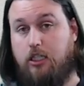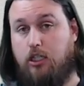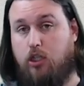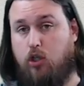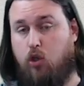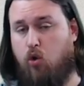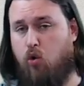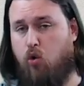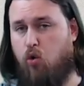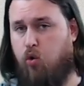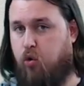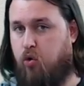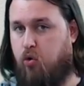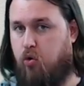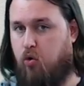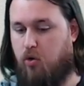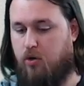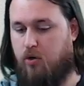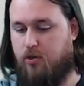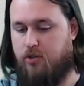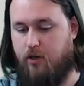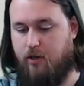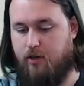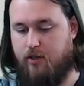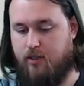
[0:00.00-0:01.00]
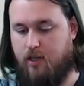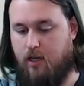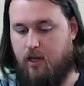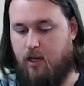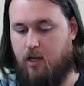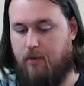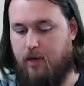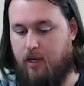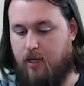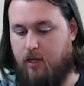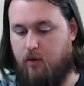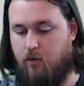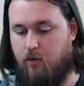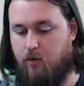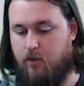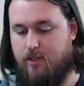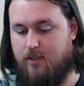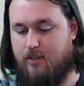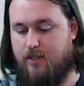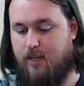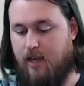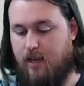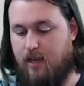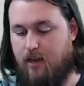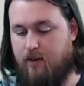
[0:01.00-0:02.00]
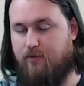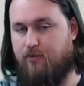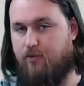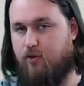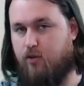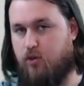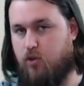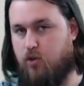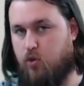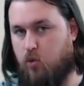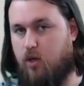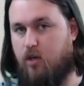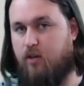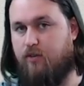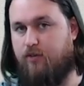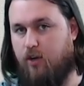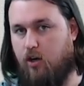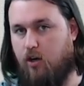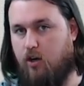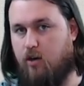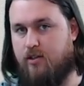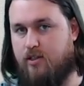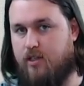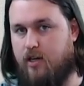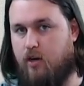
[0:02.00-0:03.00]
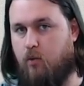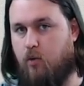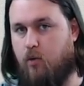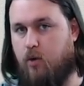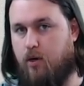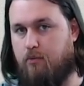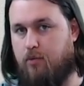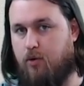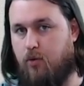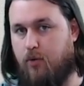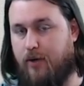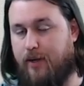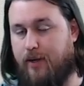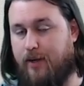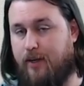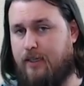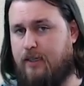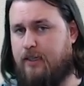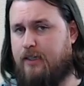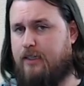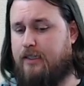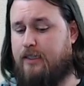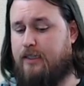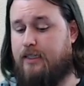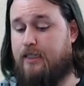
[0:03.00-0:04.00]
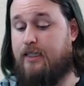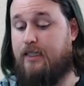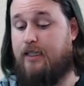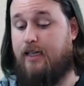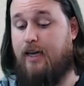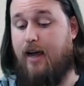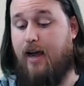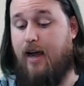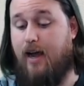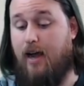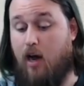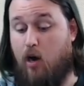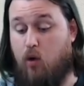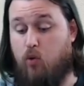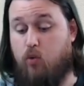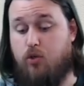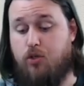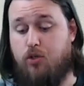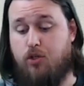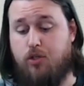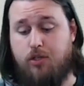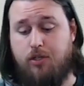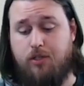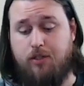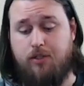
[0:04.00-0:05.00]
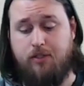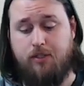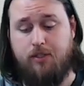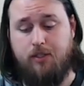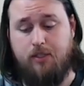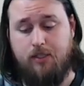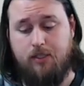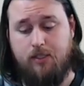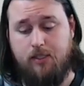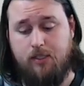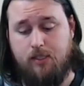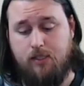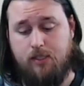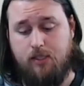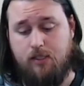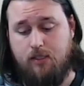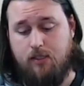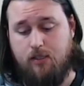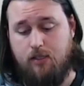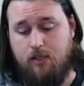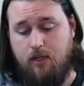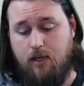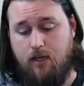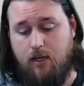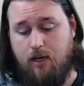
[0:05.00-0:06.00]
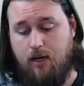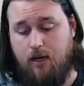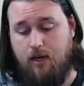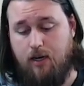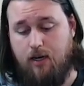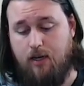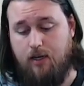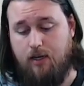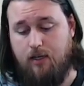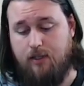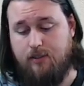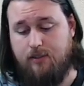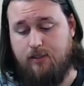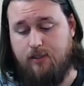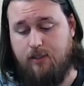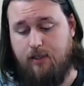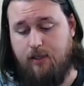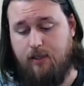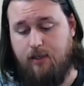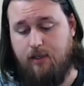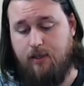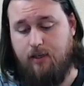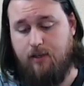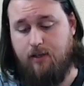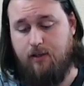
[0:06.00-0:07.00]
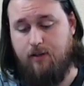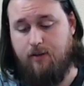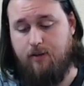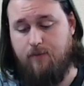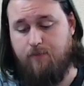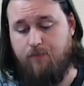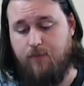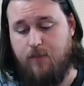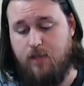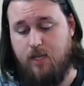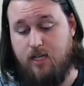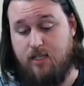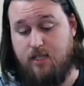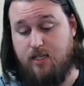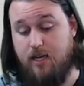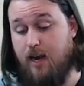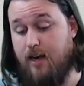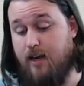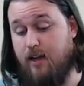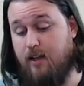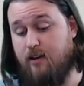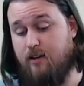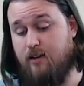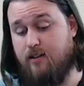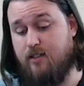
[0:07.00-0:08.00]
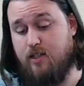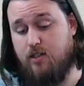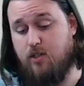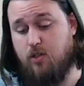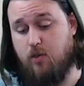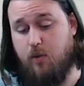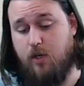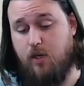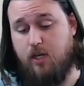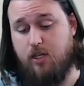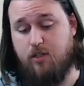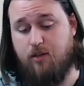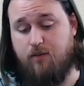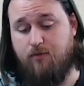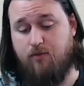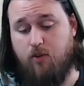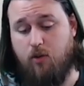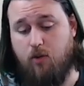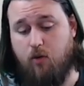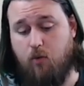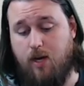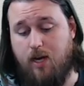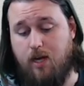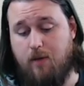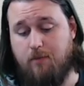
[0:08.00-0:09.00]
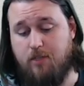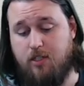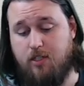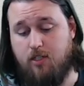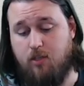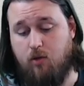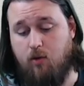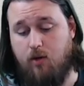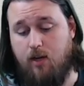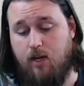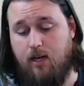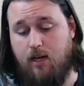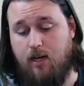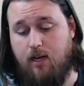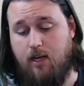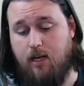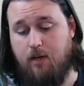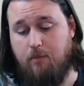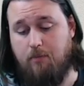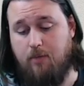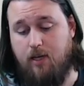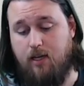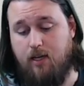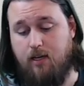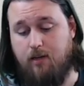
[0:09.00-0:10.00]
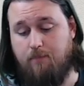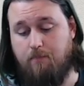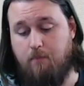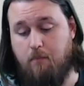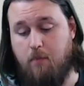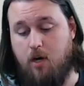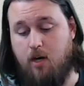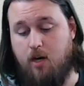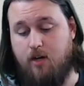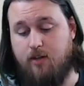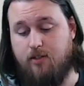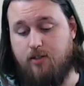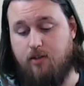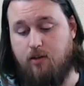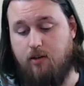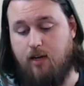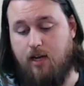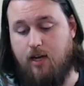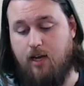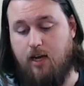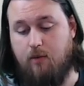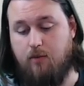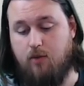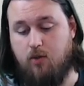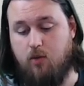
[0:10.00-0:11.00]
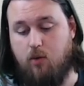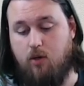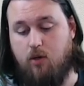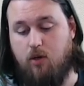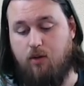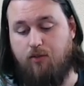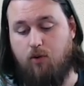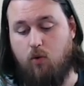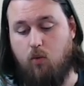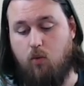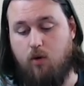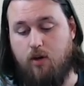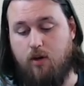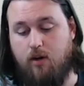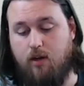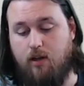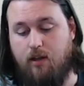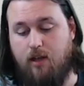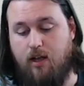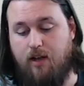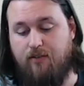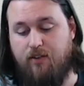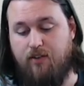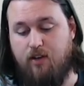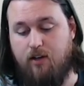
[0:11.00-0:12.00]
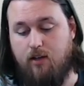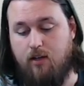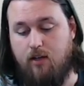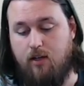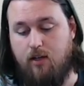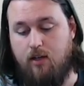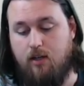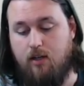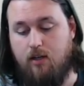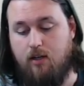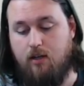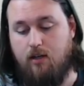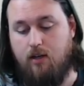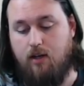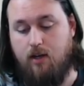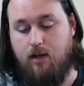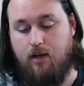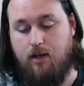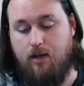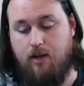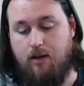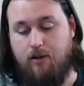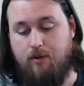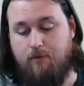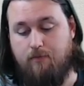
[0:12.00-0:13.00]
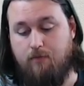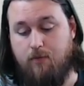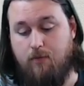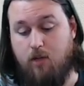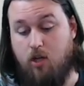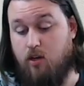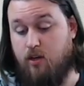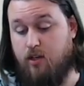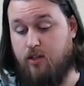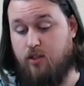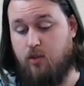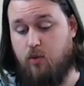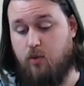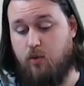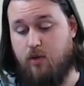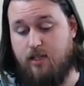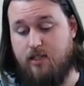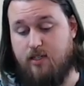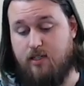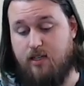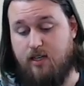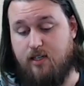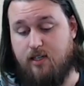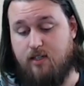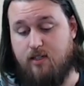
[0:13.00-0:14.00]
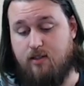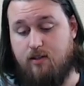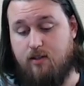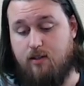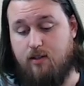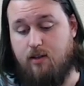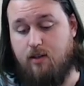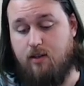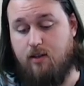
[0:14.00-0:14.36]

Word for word: Ooh, so you're telling me he was 10 for 12 yards at one point. Ouch. Let's see. The tight end situation for the Rams is great. Higbee, monster game, 12 for 111, long of 26,